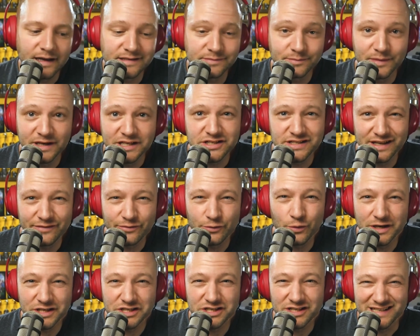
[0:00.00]
as much as I've
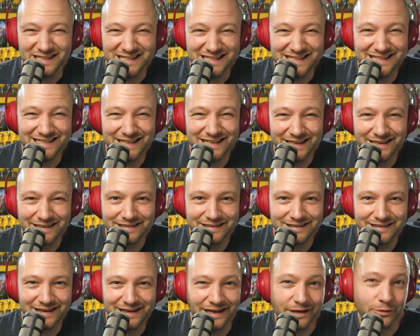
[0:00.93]
questioned, is this it?
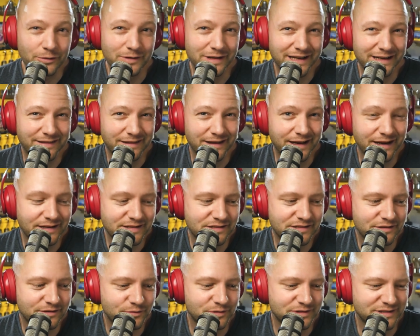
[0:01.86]
And I don't like the
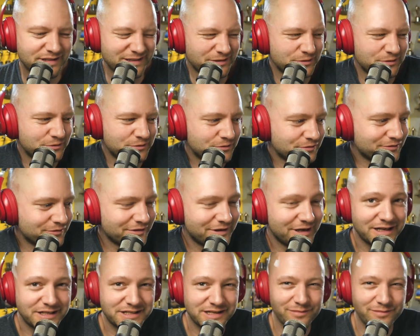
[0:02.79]
answer, where it's like, oh
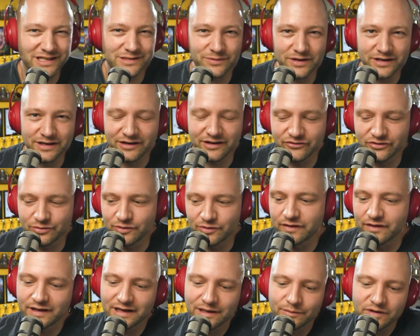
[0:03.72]
gosh, that makes me uncomfortable
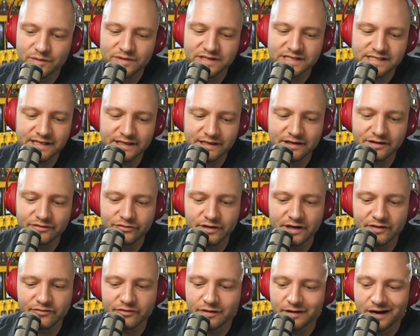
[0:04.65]
to think I'm going to be stuck here
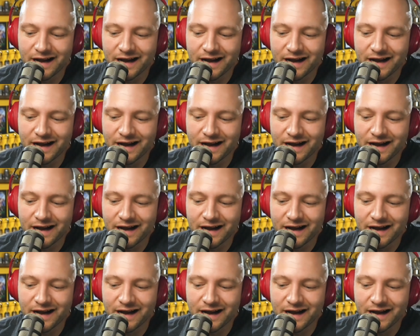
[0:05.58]
forever.